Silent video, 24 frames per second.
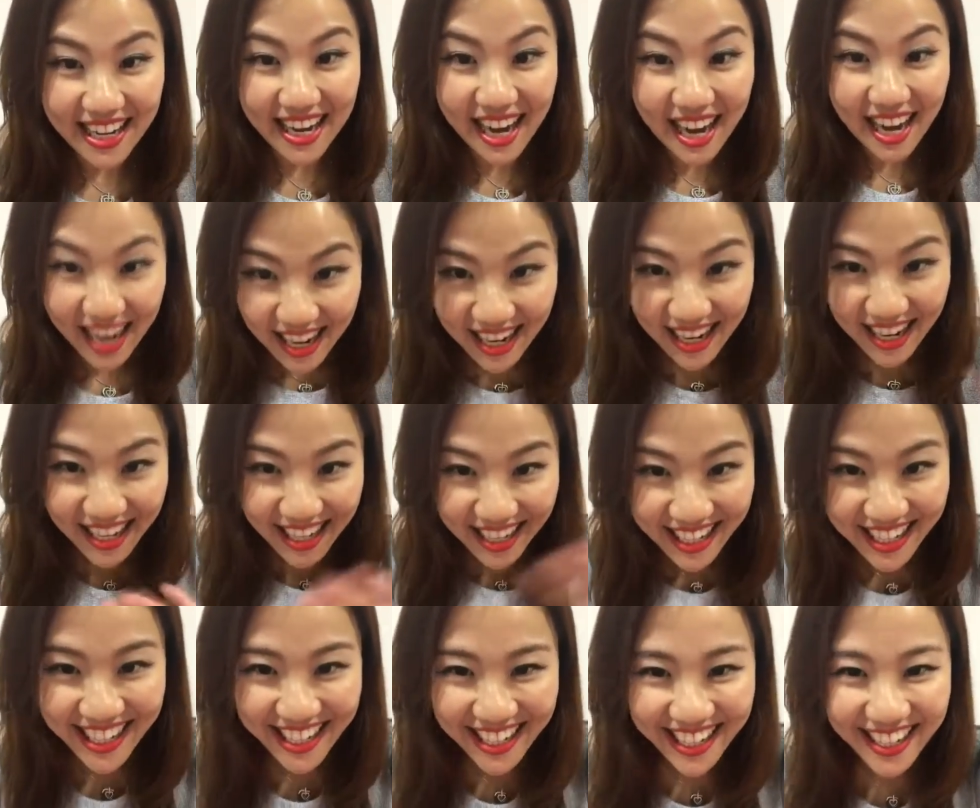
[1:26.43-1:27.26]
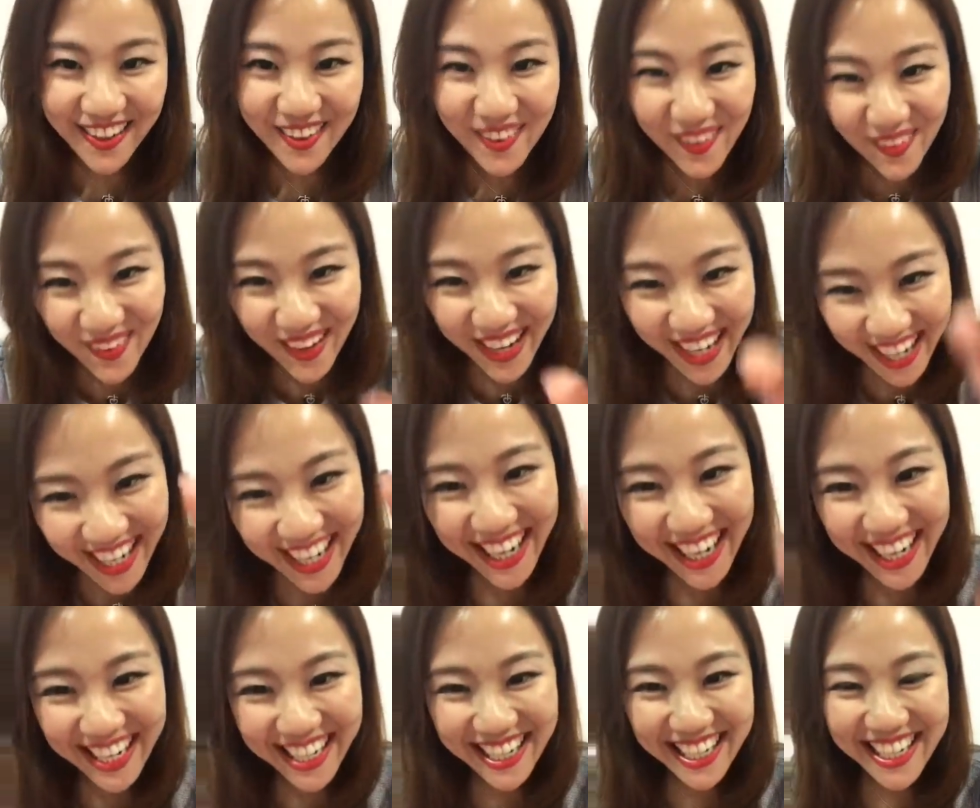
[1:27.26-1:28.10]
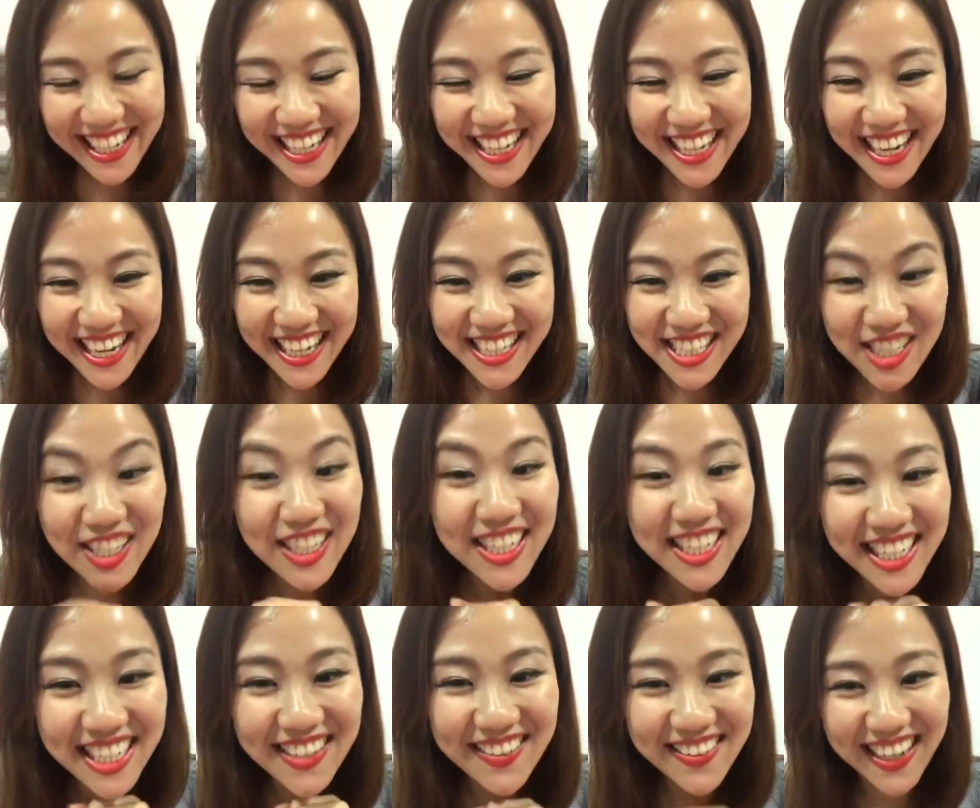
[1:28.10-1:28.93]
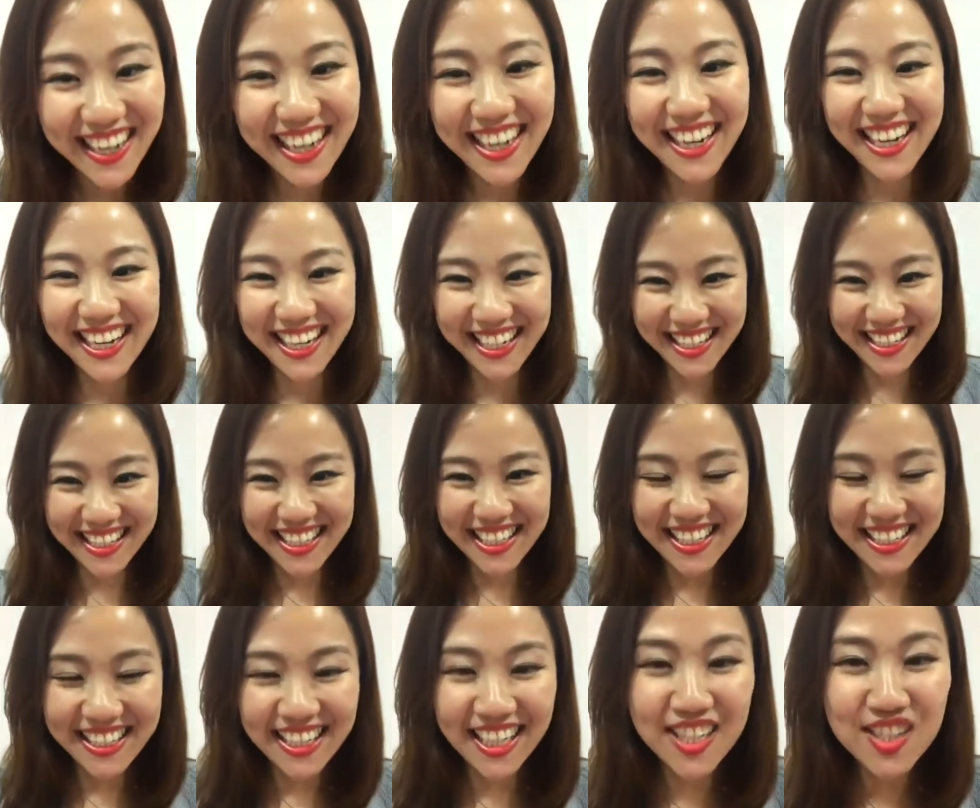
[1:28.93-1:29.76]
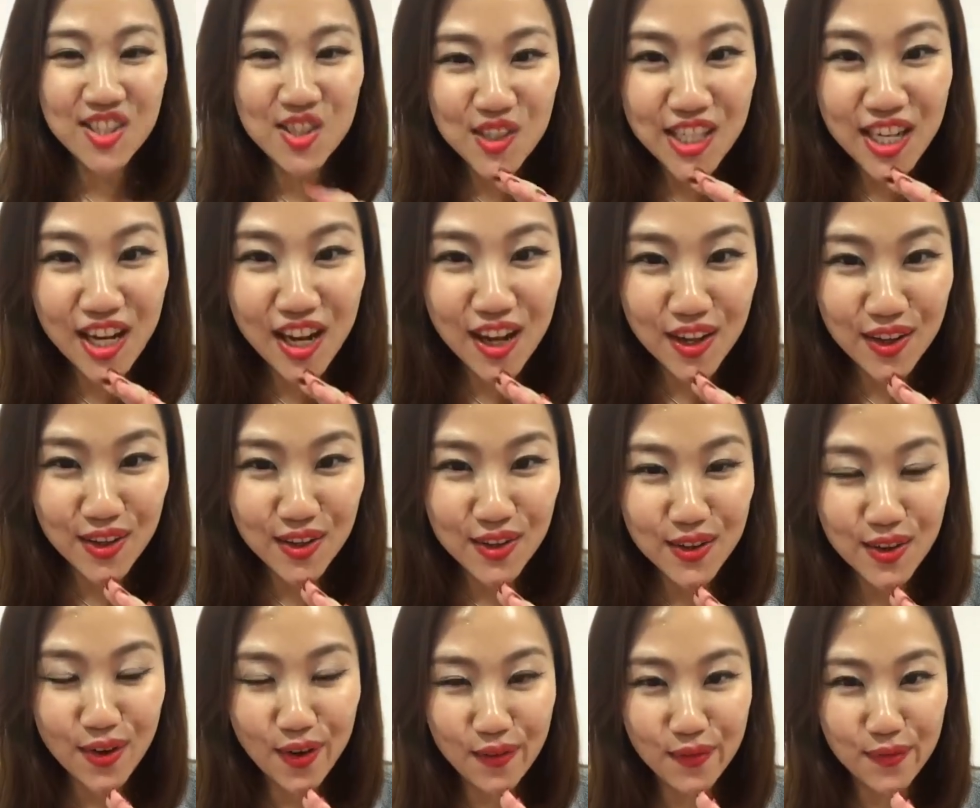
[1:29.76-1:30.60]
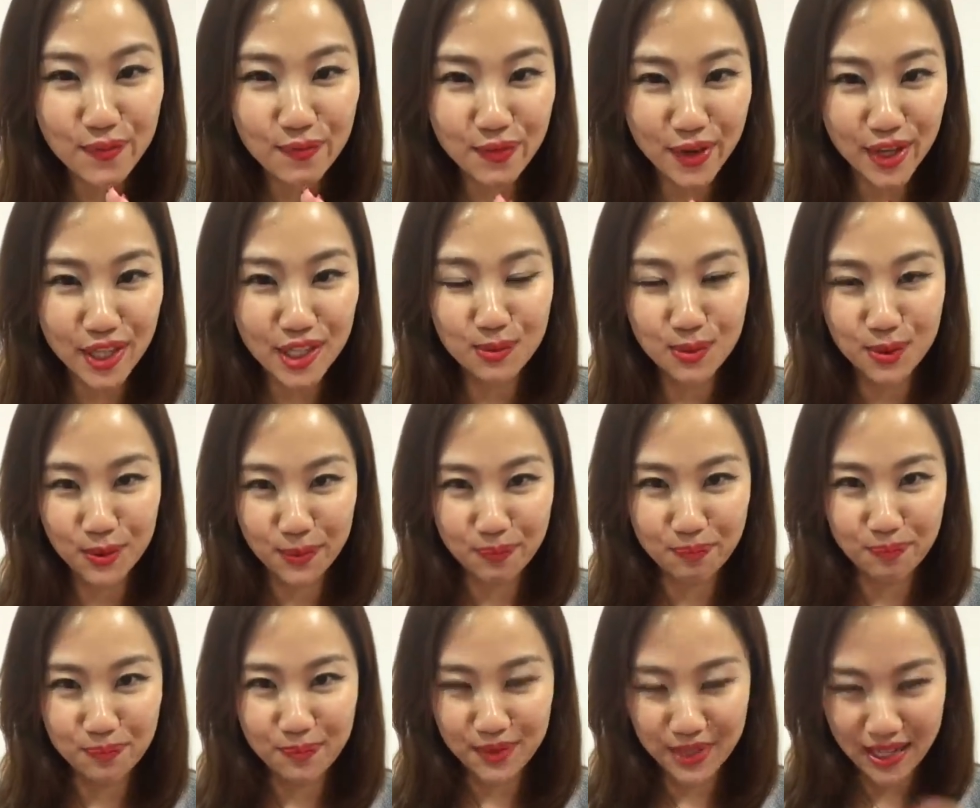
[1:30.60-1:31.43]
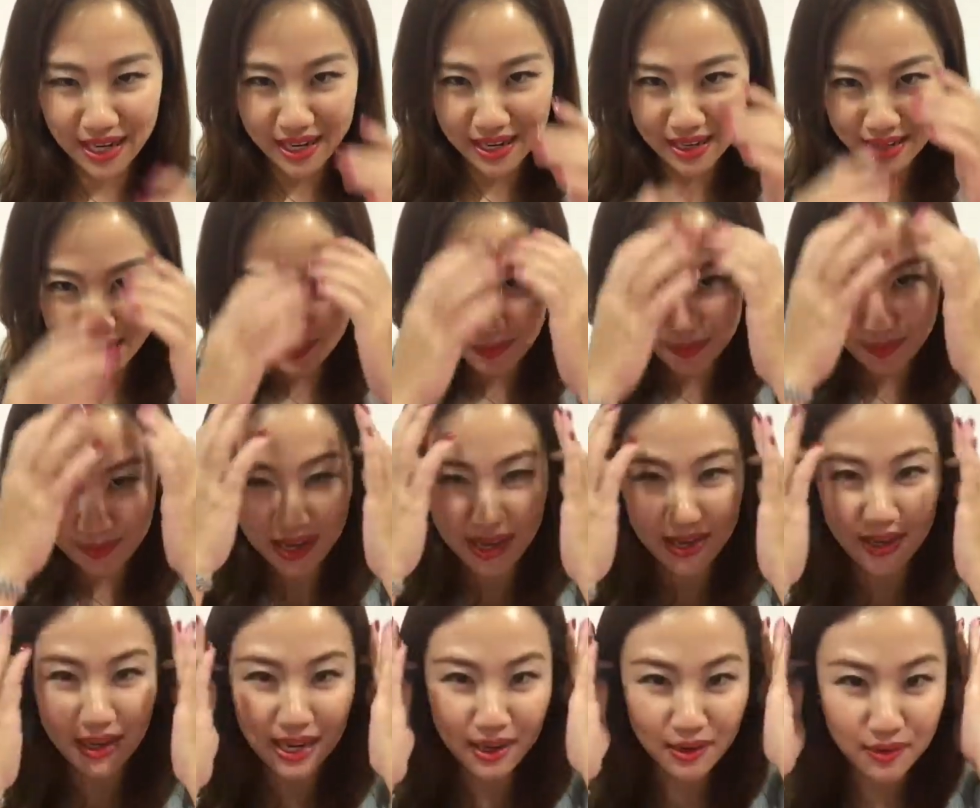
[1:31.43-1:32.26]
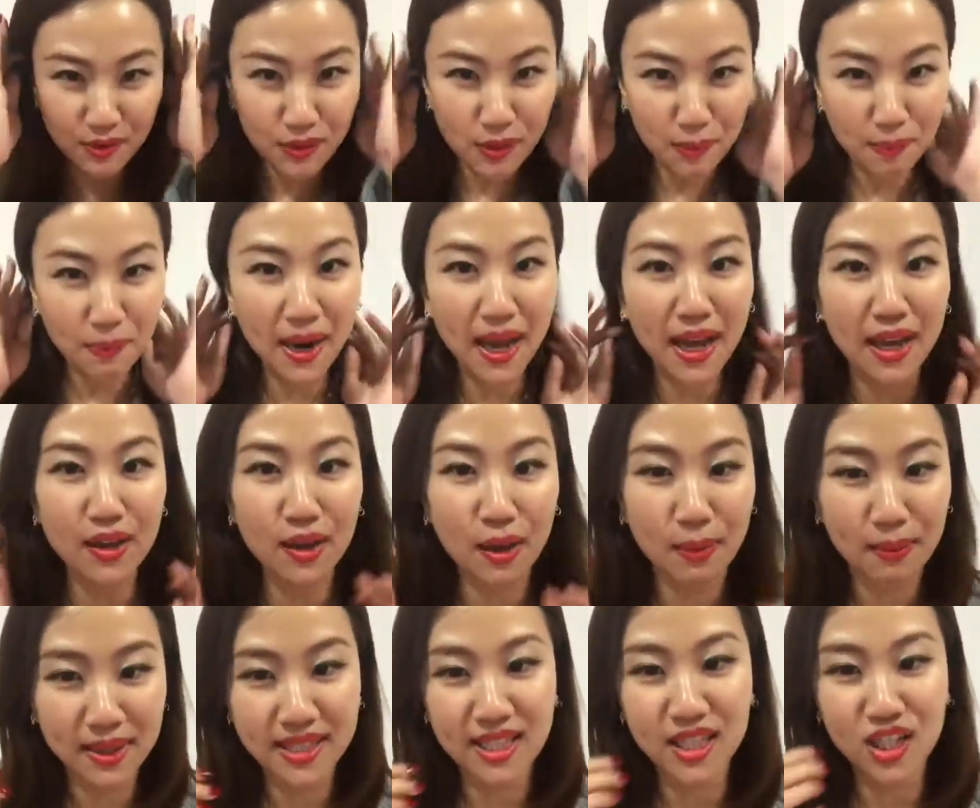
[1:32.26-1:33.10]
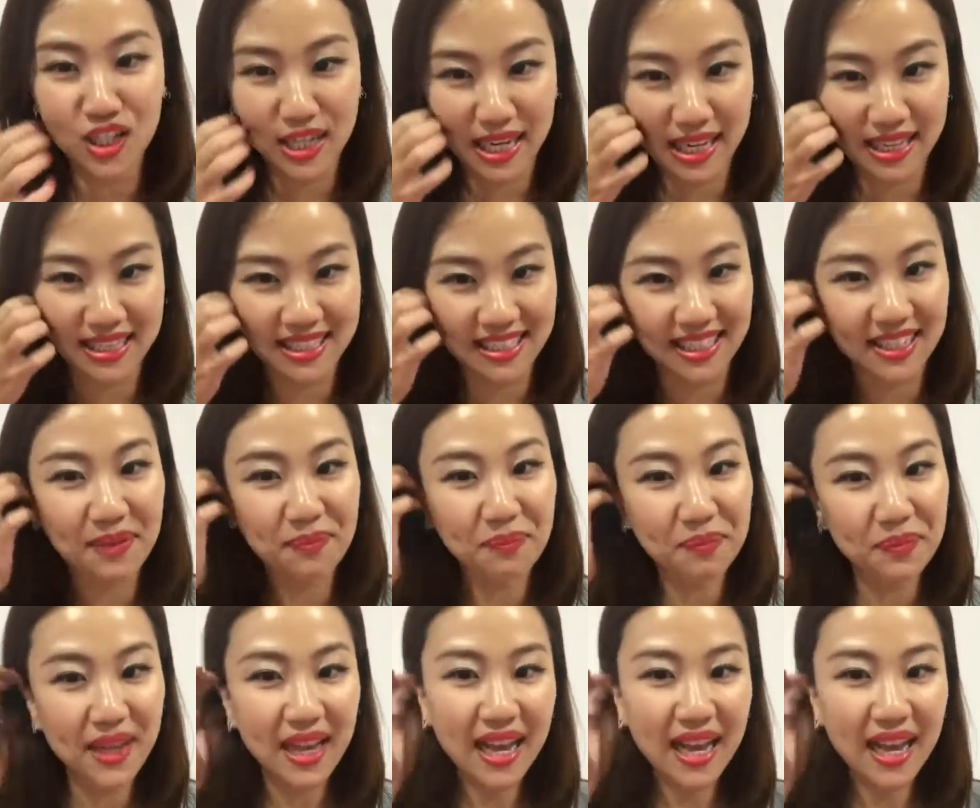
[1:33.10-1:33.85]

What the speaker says: Hi, Shirley, right? Nice to chat with you on Facebook. I'll reply your message later.